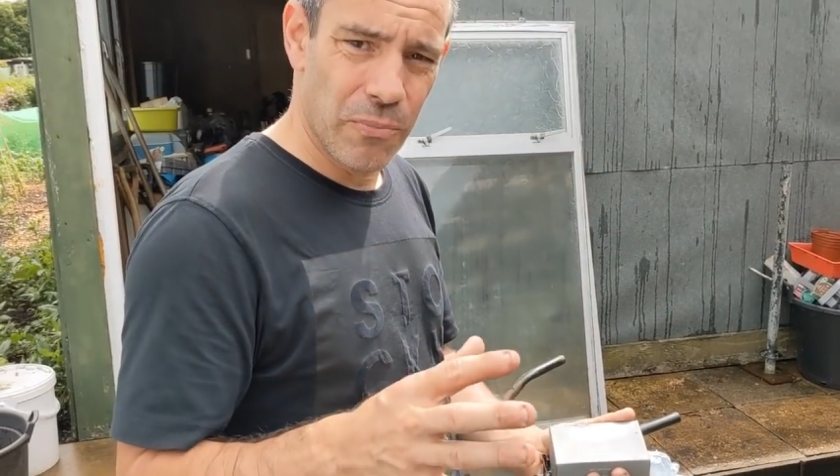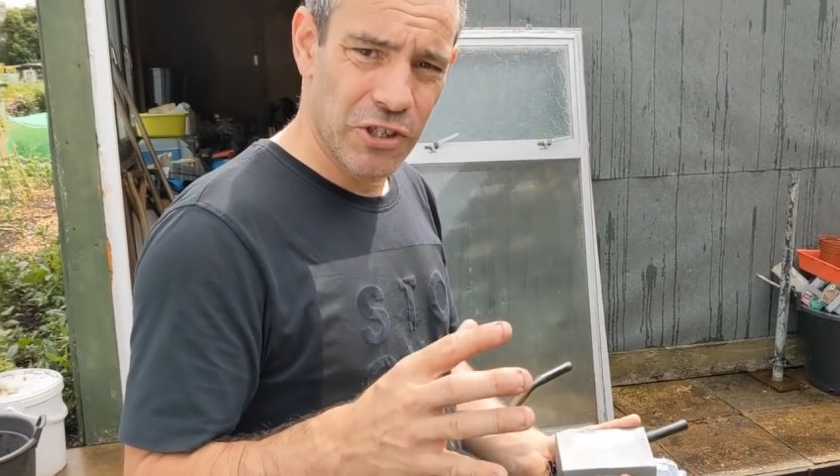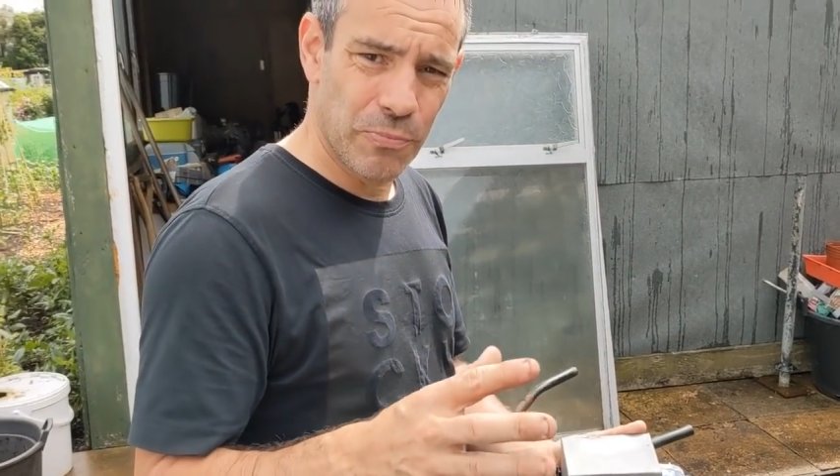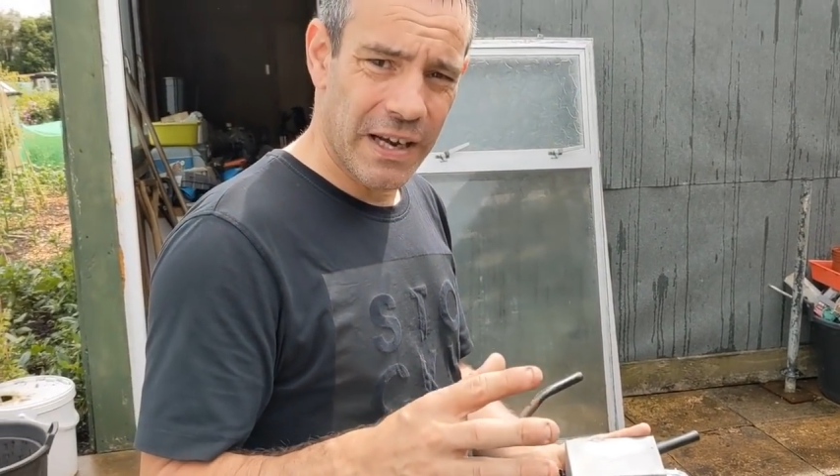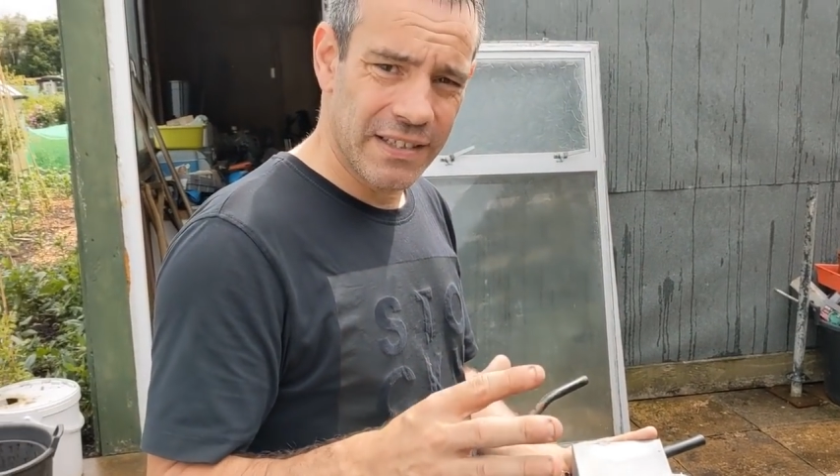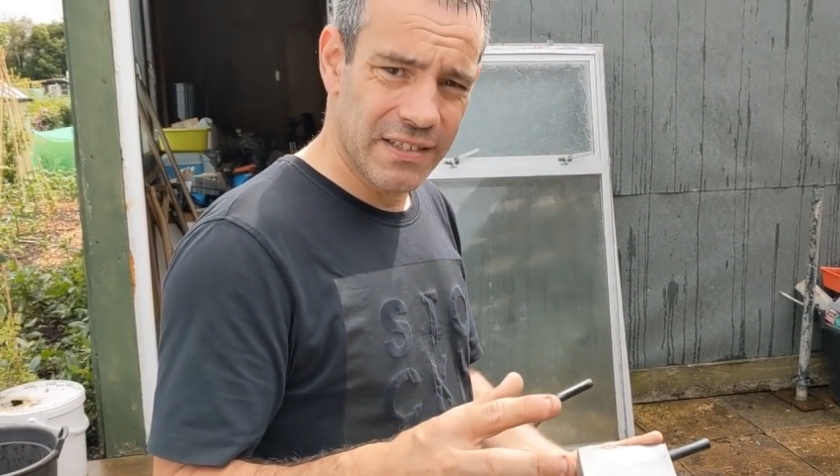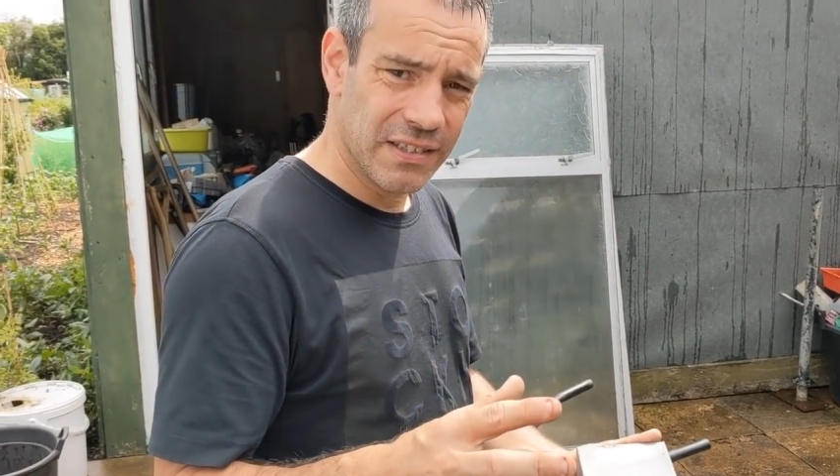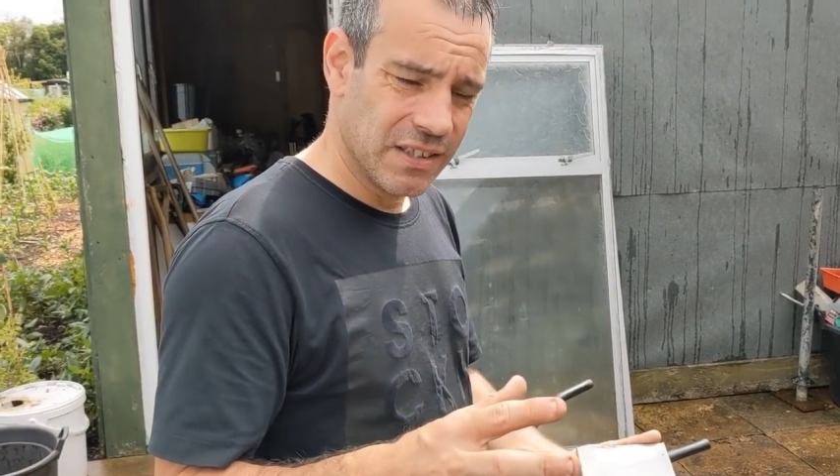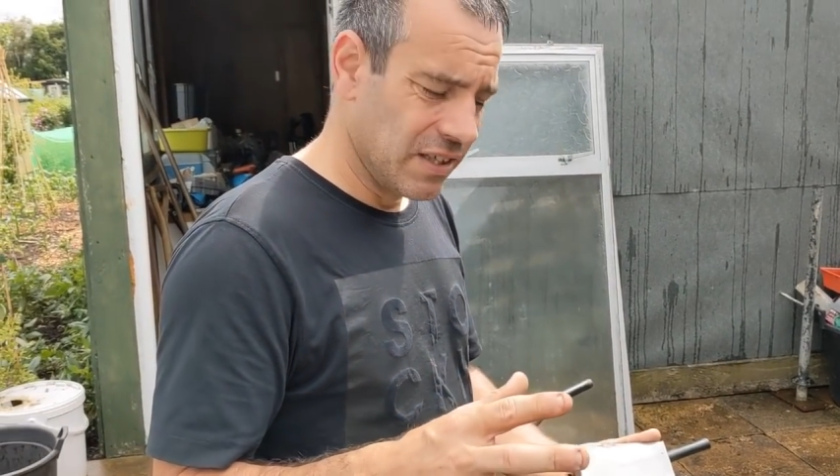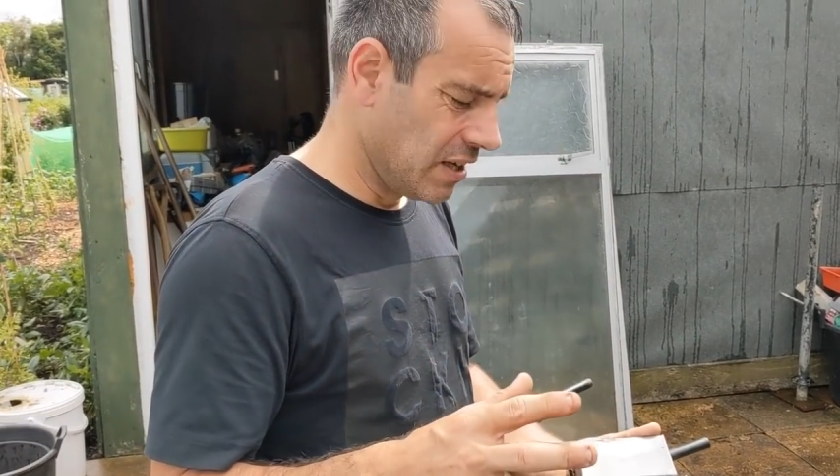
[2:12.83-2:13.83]
much better,
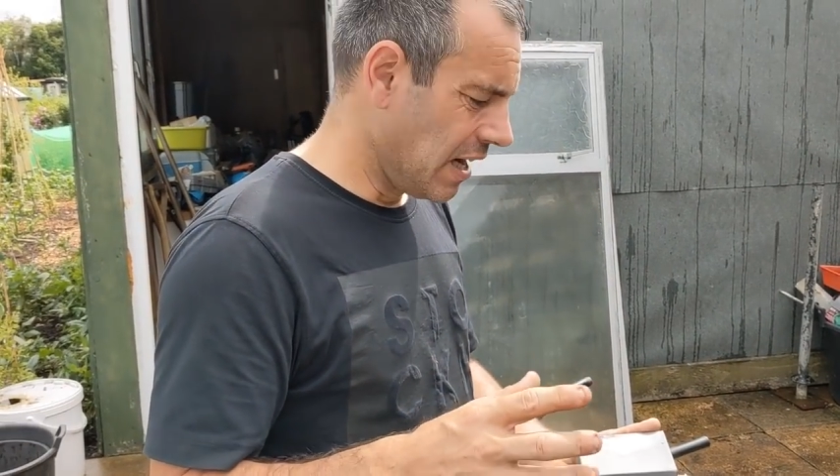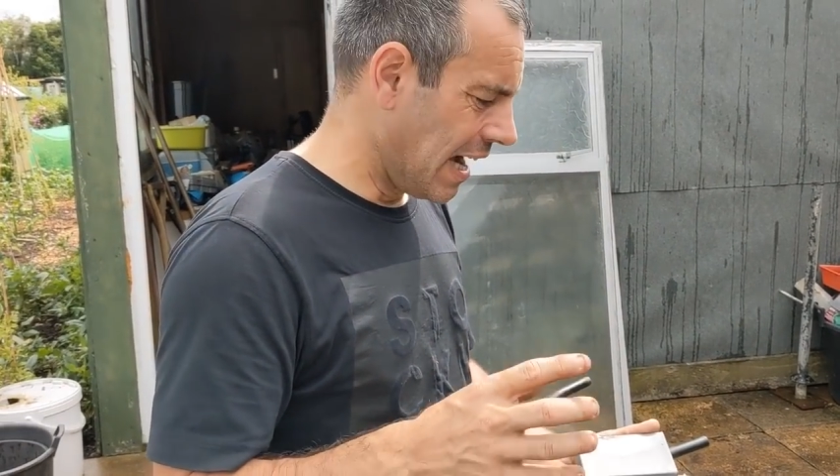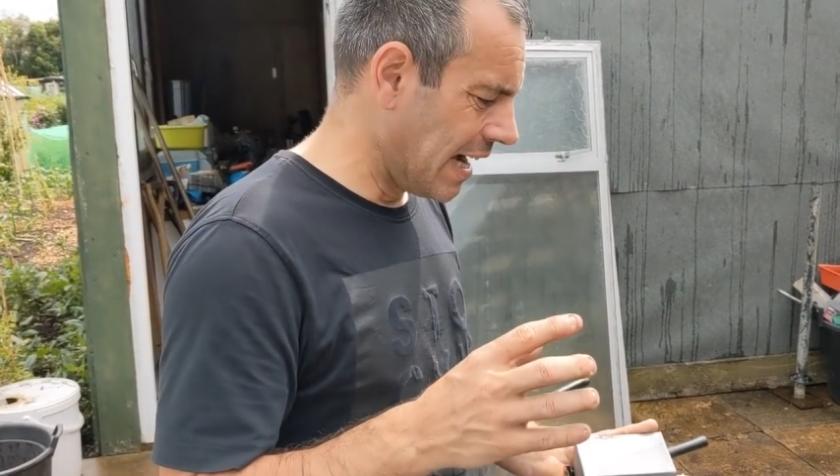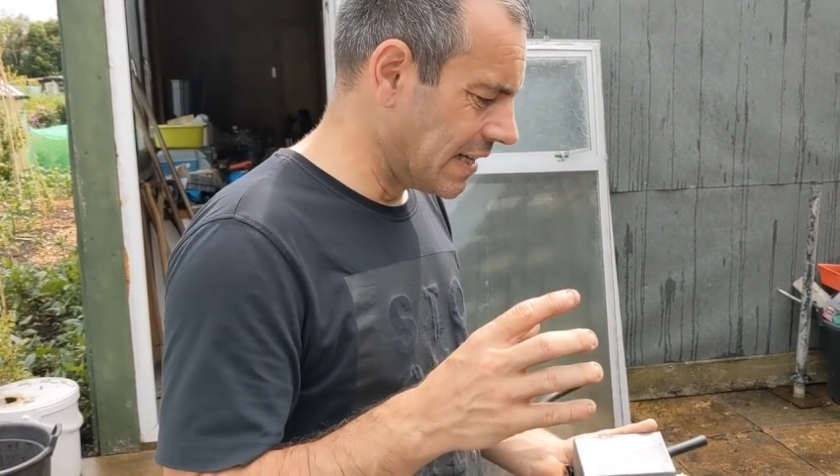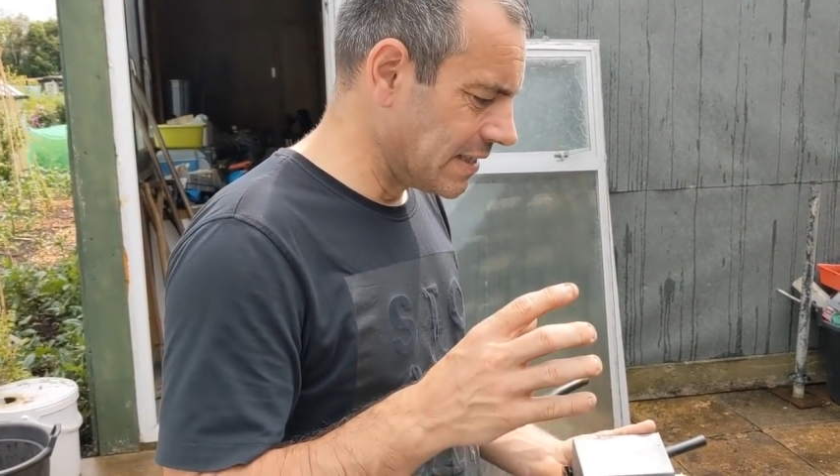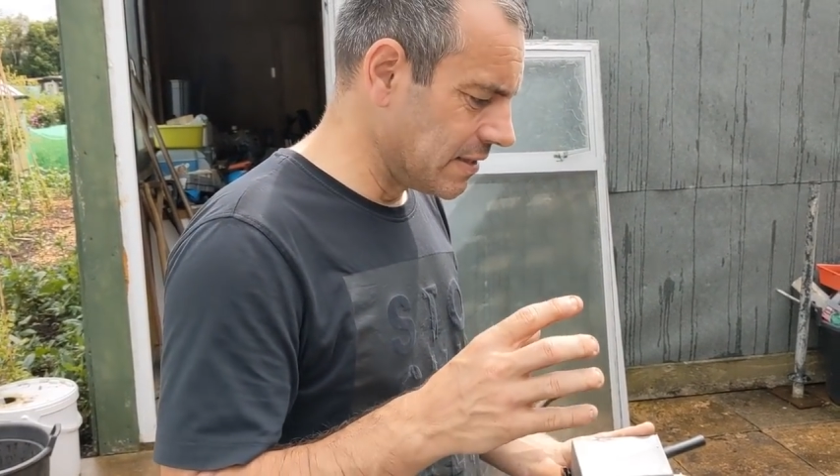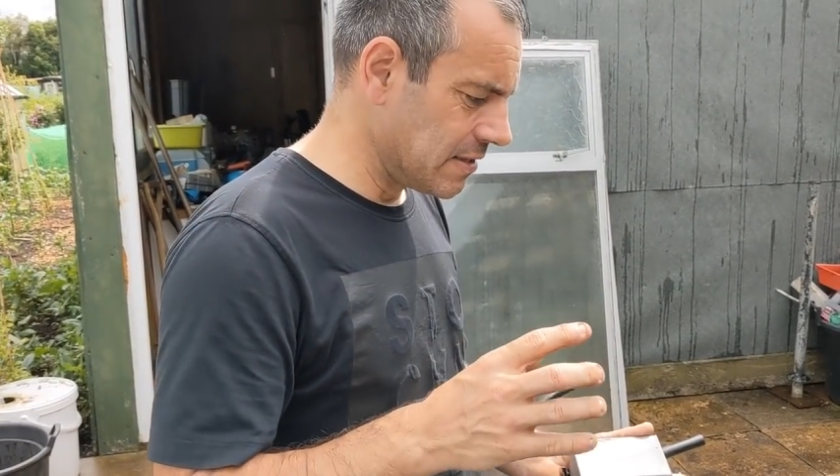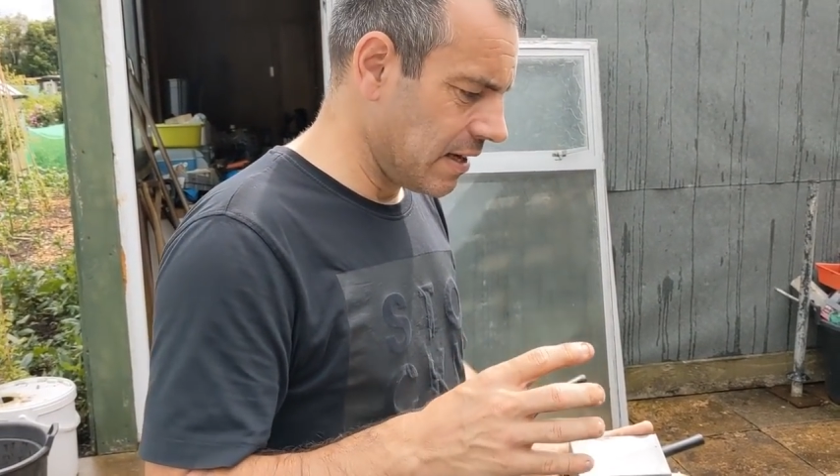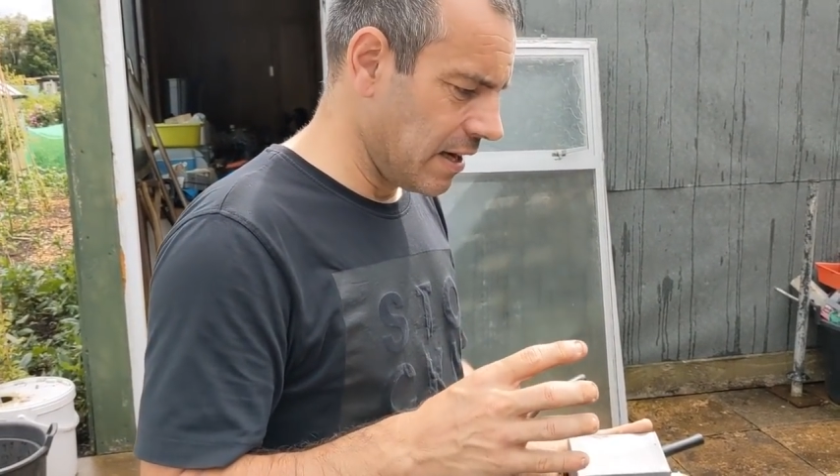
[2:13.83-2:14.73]
and